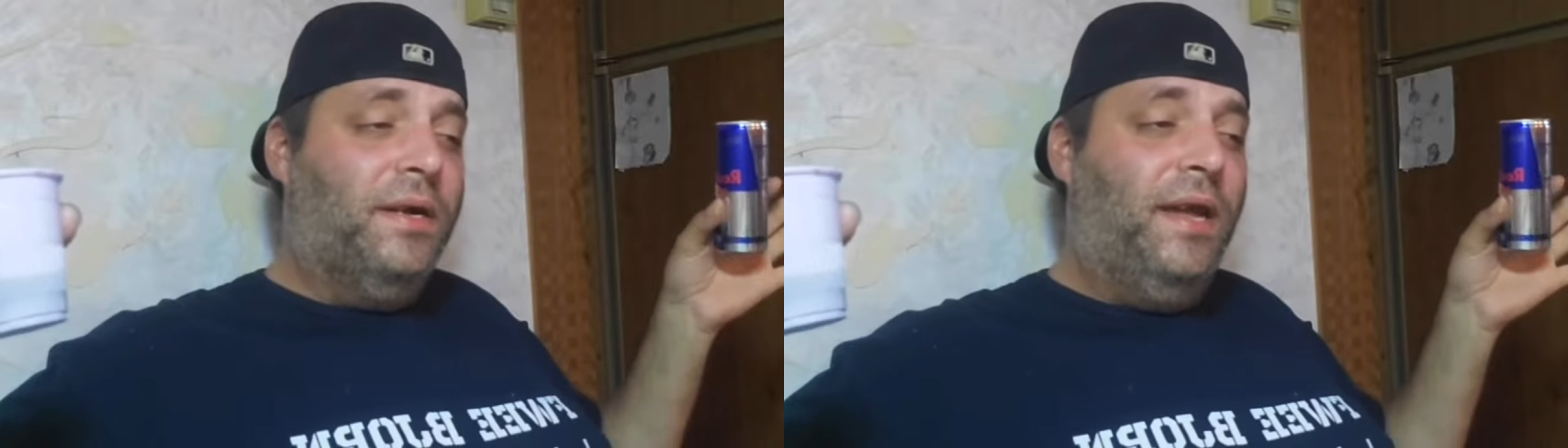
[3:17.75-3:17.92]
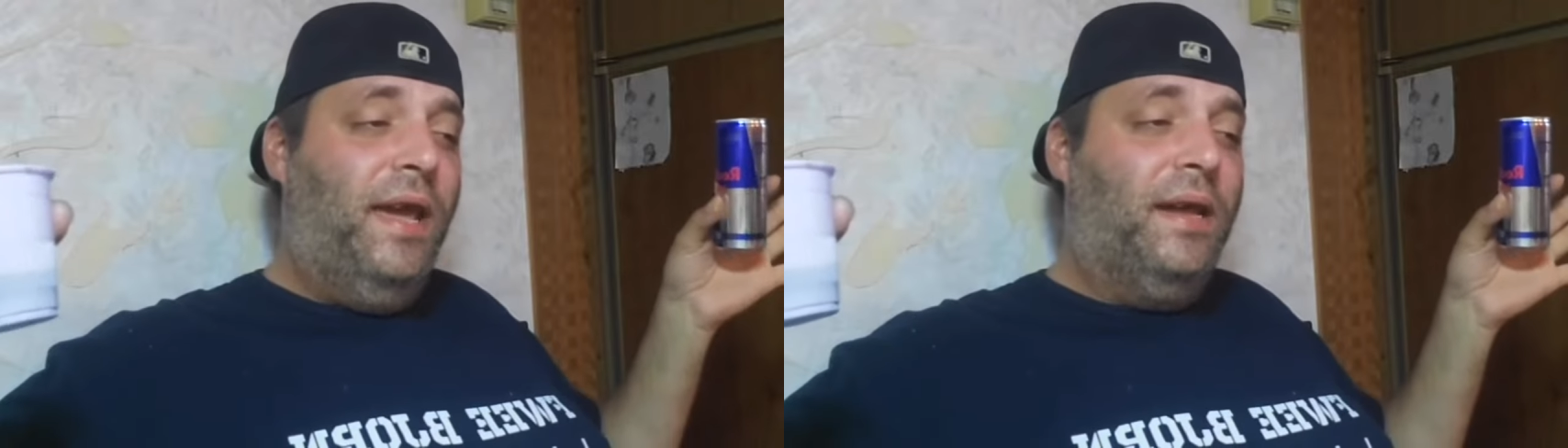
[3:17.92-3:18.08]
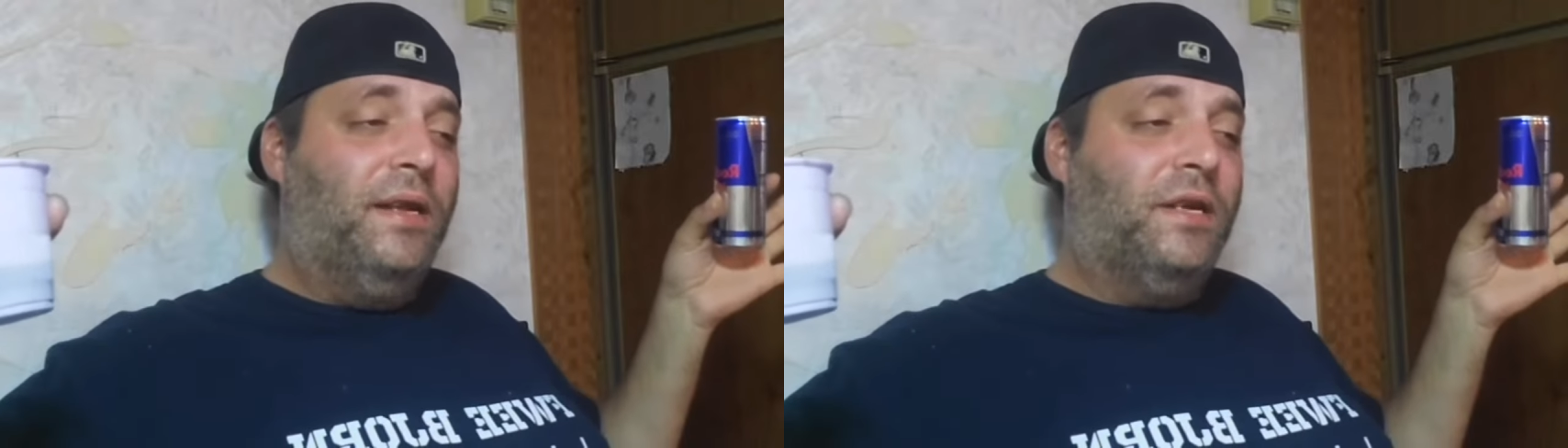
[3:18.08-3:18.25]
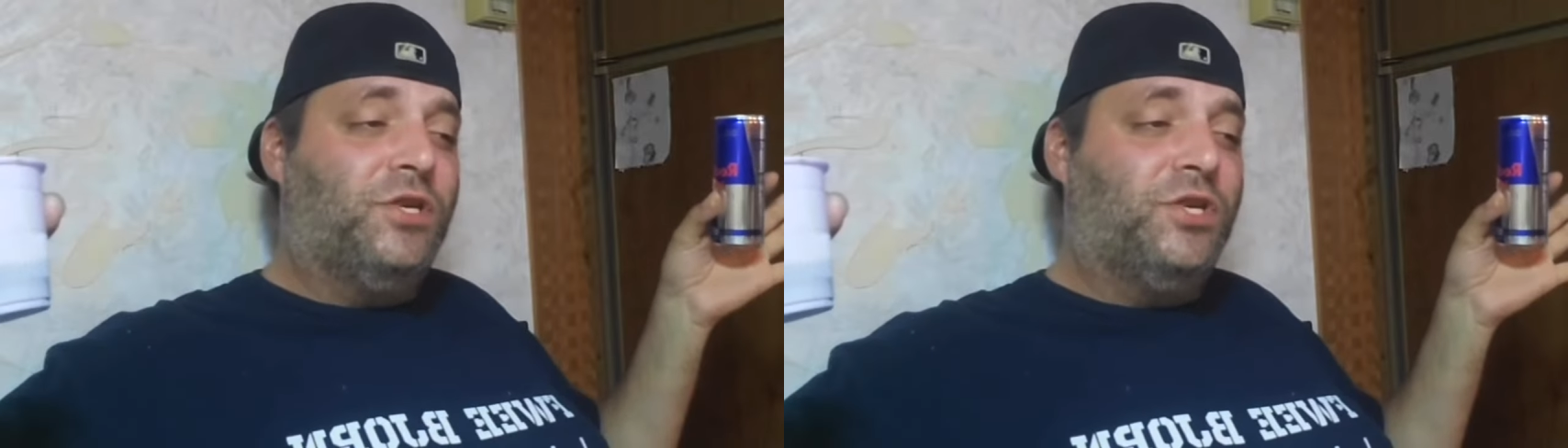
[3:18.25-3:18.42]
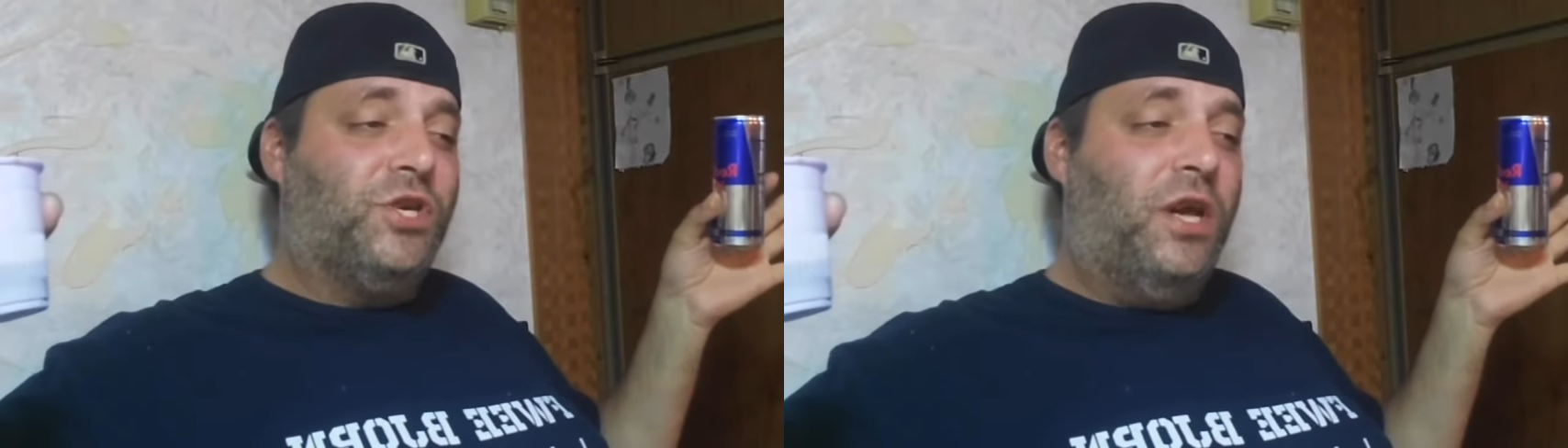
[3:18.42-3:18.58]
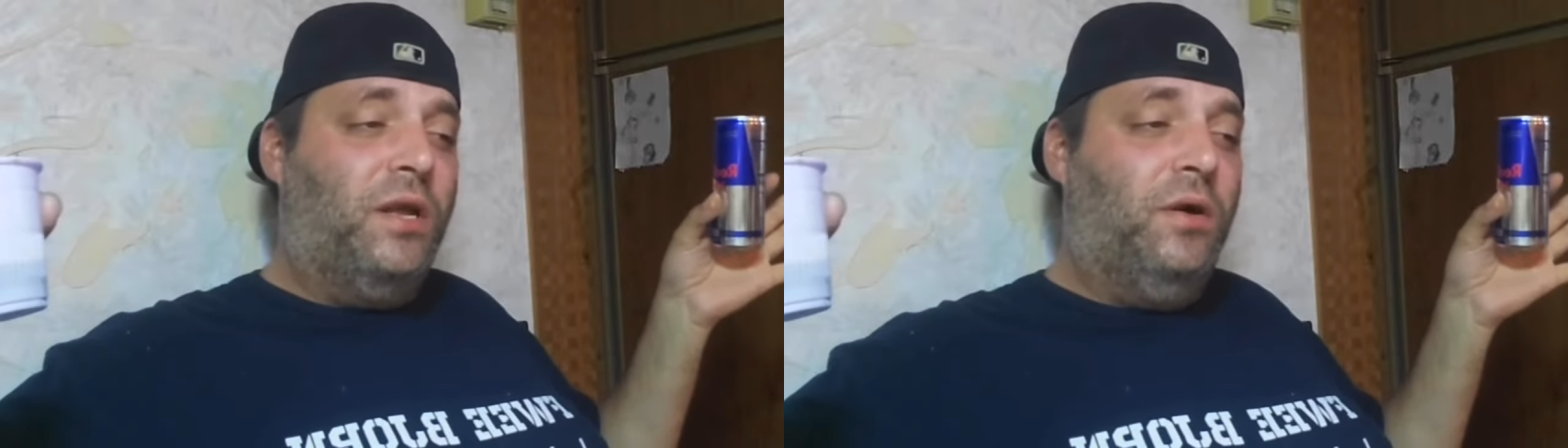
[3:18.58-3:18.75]
taking a
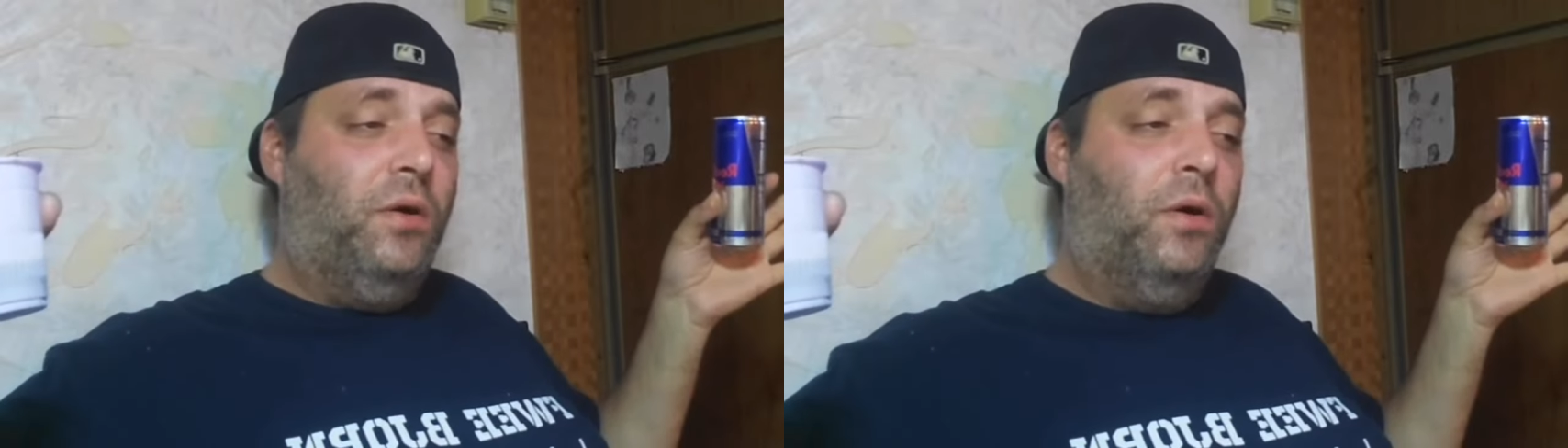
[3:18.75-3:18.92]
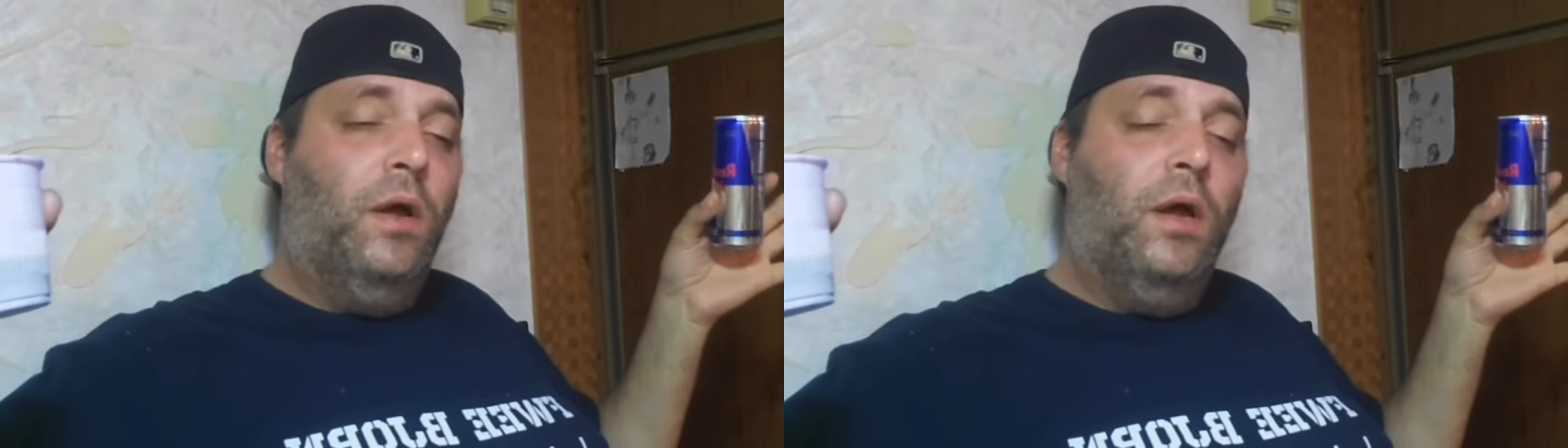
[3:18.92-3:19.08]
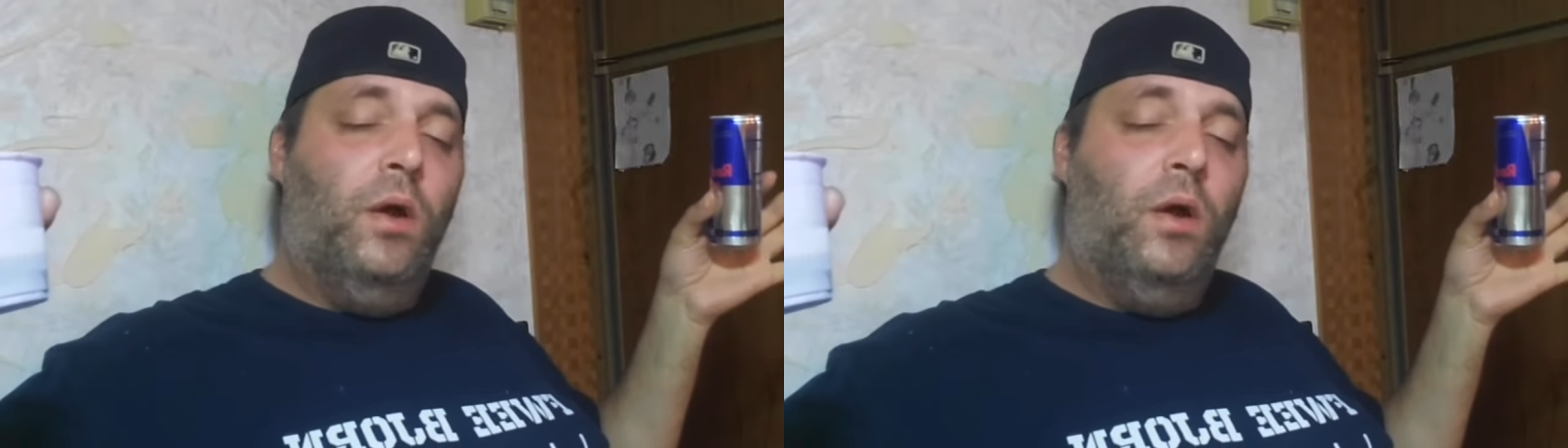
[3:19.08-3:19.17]
shuttle.